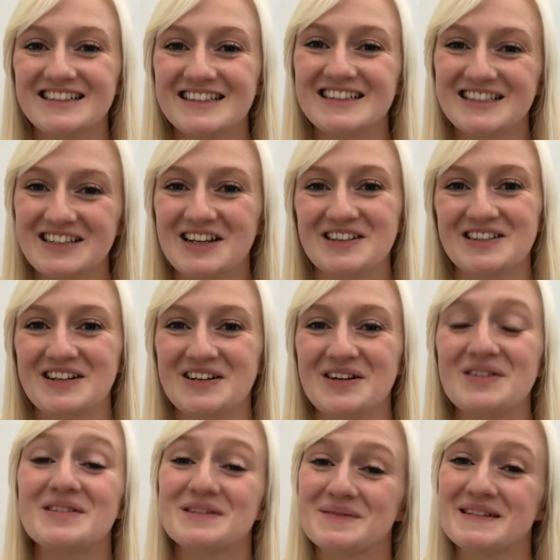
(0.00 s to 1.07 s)
so
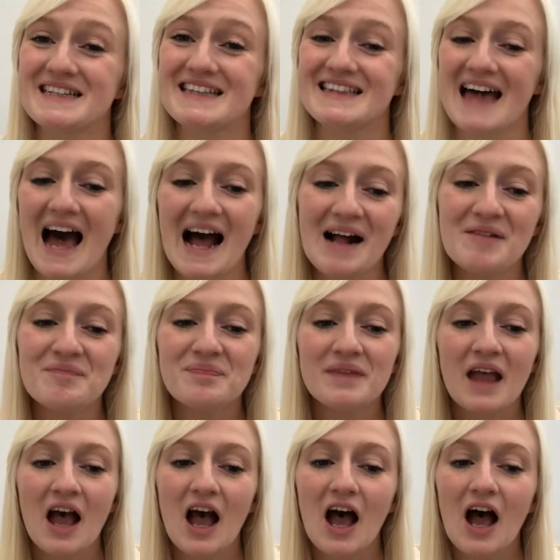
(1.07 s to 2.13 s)
cool. So we did that.
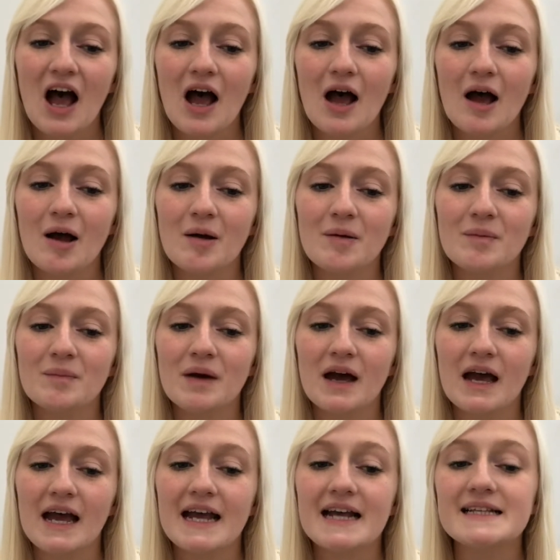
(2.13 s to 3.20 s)

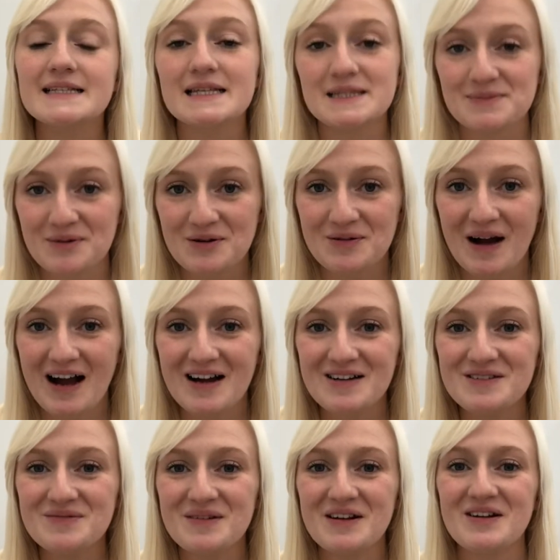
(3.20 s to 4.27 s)
It's a Small
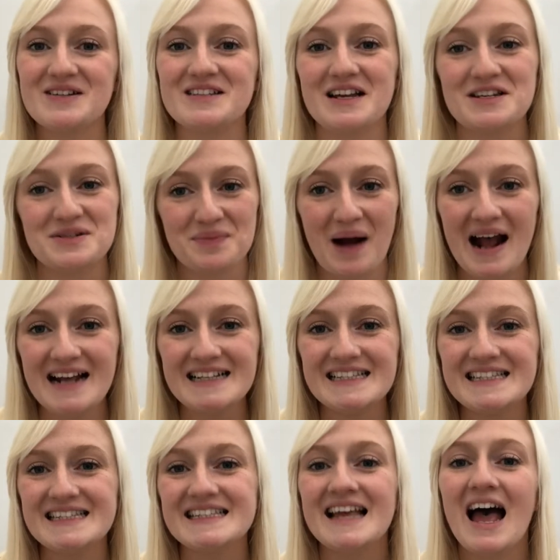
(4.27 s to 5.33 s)
World, we got done
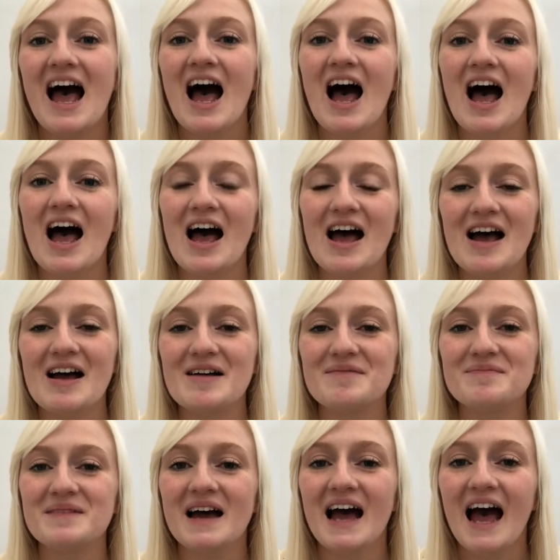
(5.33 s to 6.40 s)
twice.
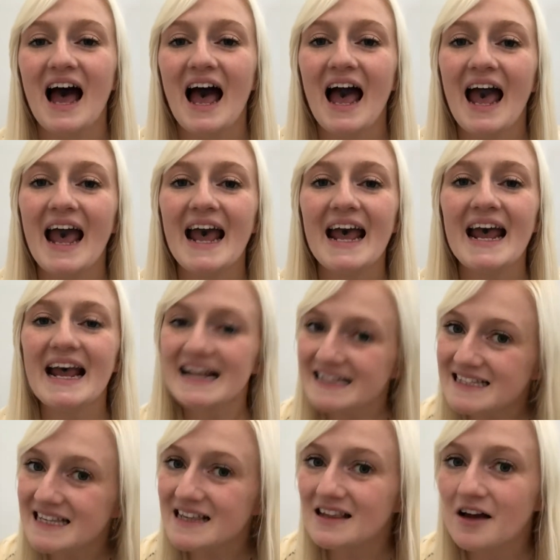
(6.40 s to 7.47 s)

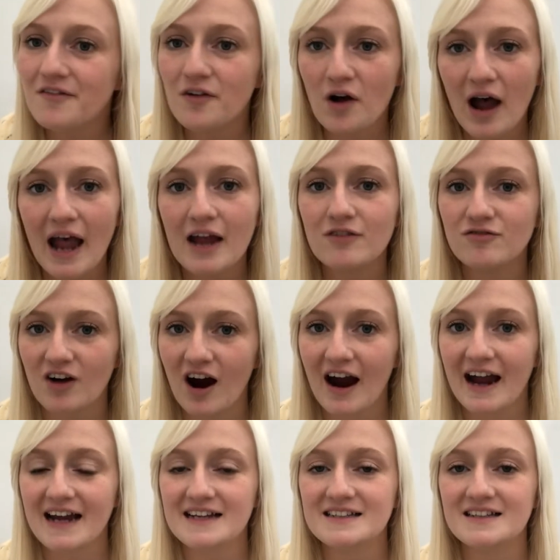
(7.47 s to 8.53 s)
It's a love or hate
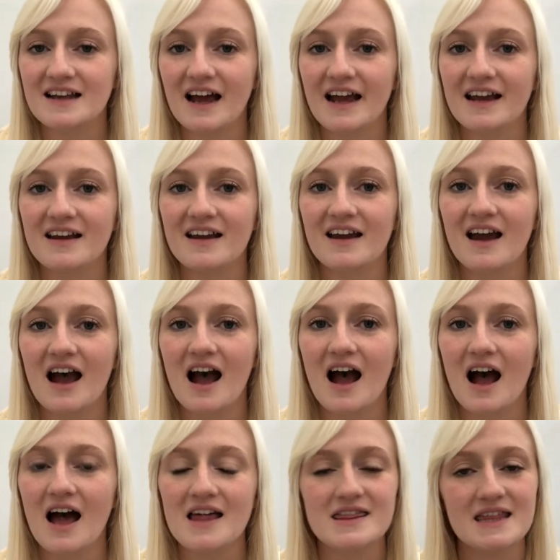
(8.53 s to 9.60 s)
ride. Like,
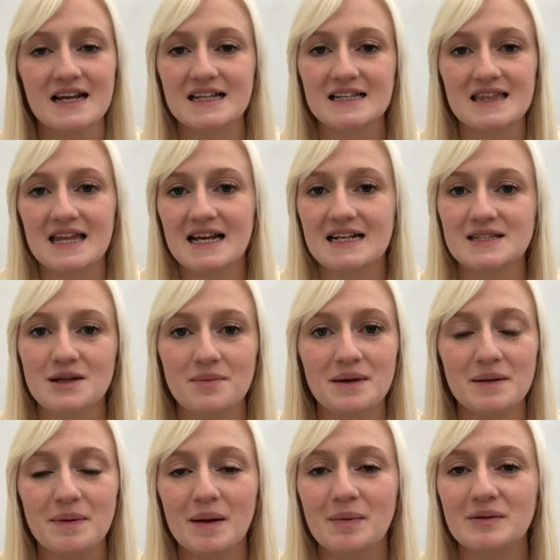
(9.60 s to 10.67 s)
I think so
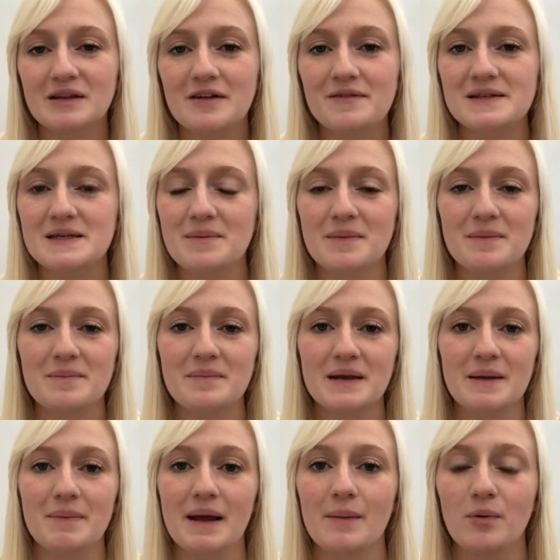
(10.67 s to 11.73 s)
many people love it, so
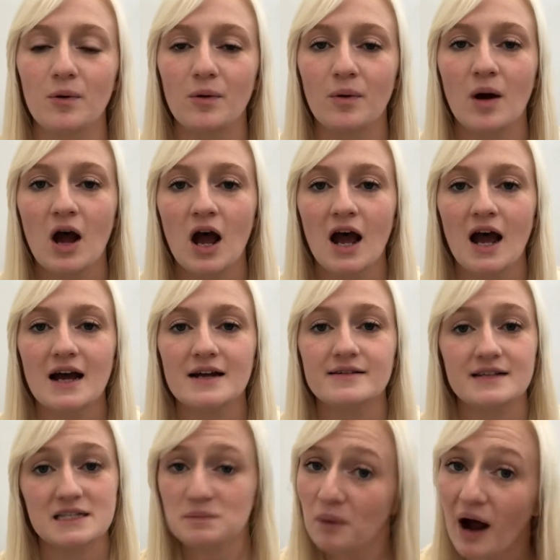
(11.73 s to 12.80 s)
many people
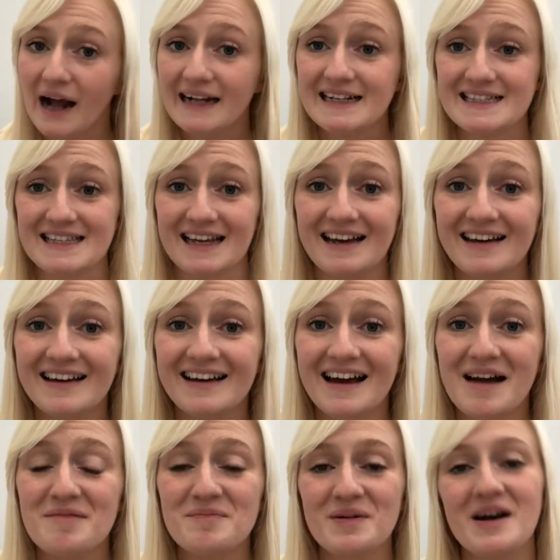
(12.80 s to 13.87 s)
despise it,
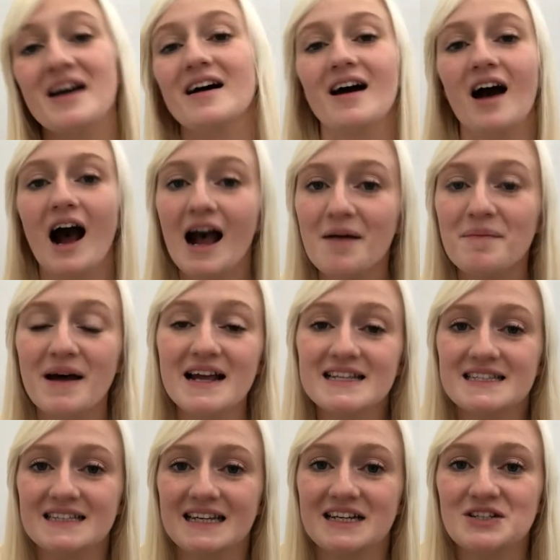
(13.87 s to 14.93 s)
but I
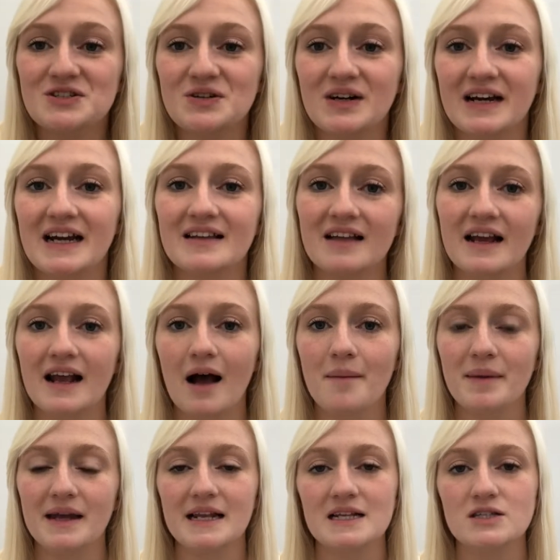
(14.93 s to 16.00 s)
personally enjoy it. Like, I
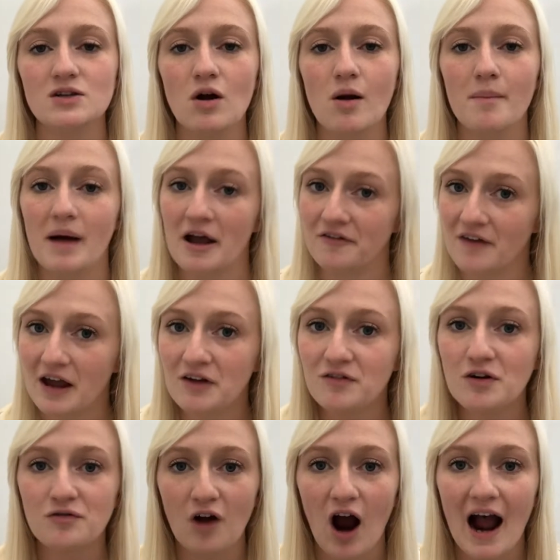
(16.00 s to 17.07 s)
mean, it's not my
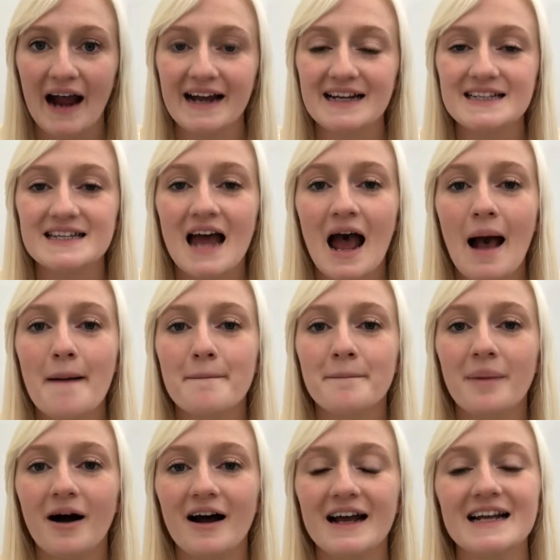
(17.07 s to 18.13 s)
favourite ride,
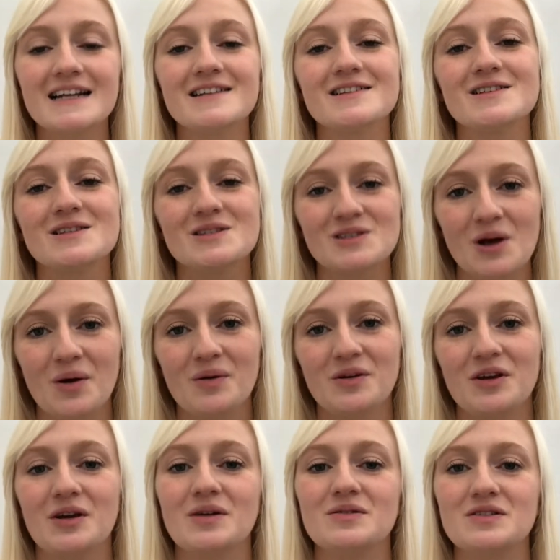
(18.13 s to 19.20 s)
but it's so
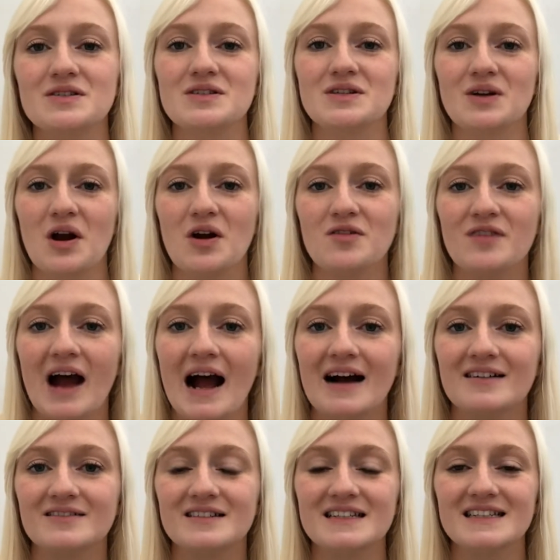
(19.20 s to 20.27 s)
cute just to go
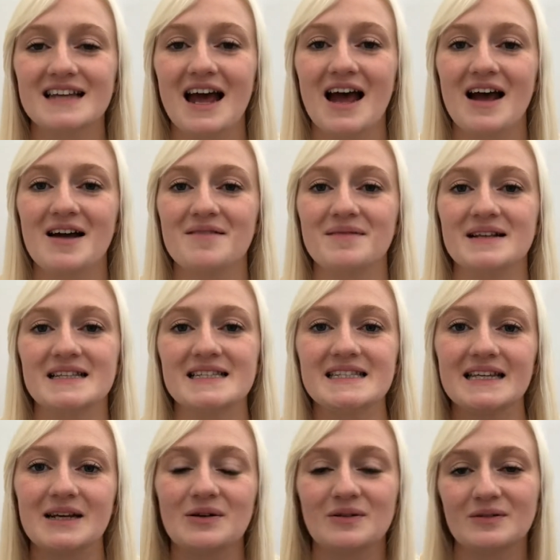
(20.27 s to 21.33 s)
around and
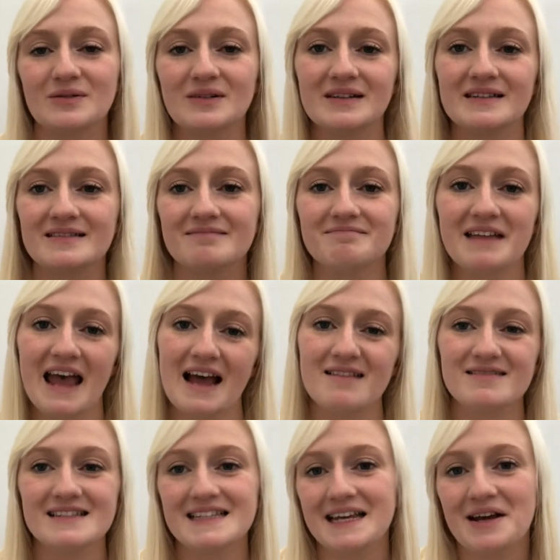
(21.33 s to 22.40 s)
see
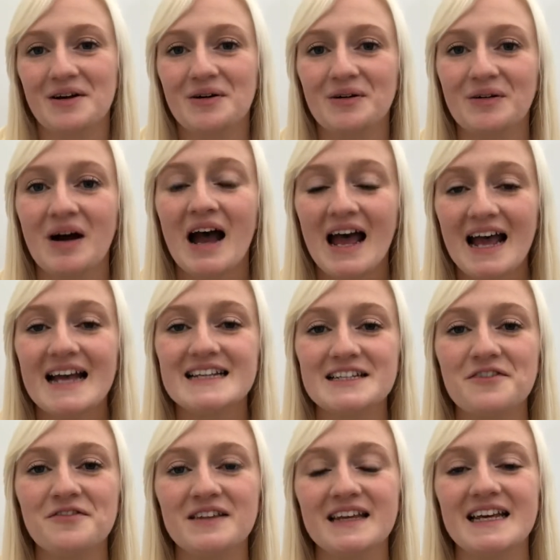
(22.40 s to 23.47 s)
it all. It
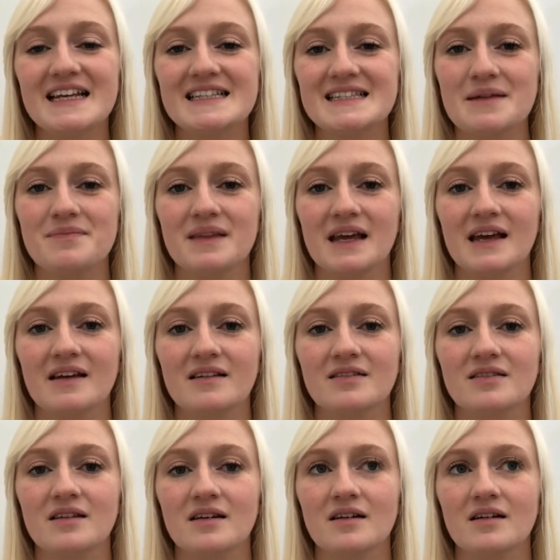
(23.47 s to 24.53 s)
definitely is something
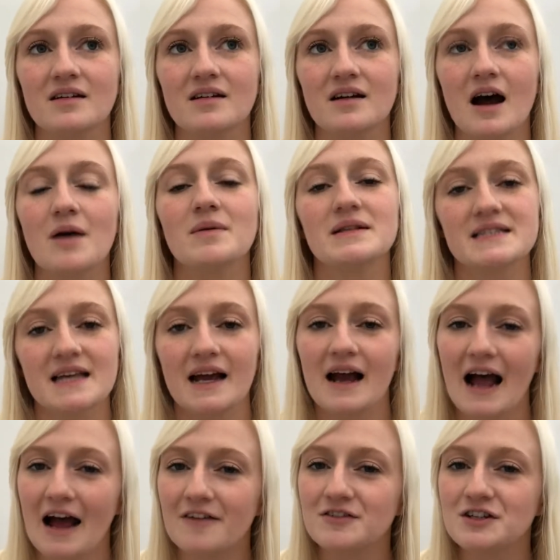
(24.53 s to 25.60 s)
that I would say
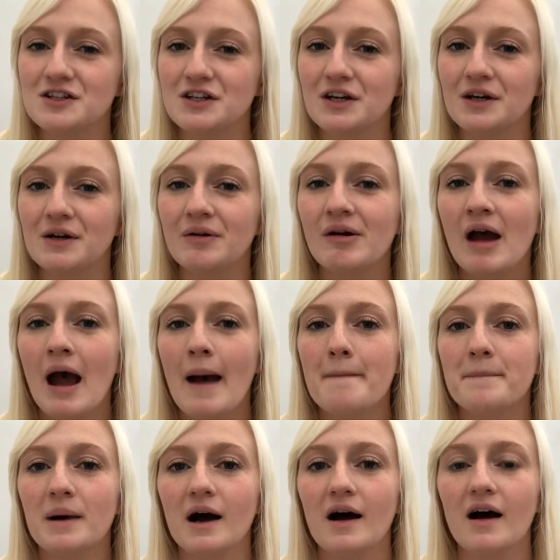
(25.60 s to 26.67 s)
I have to do,
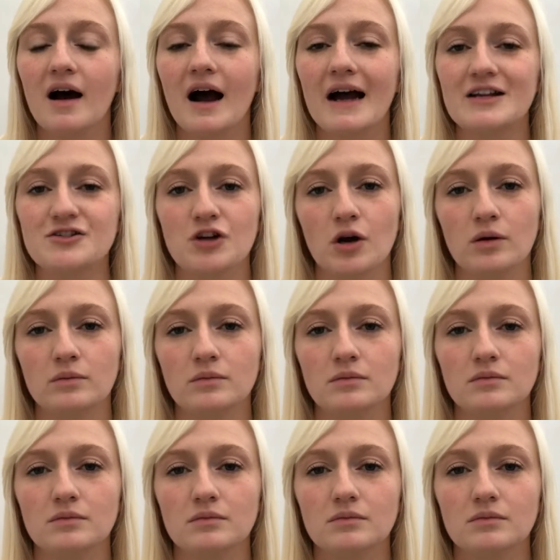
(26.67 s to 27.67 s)
but I don't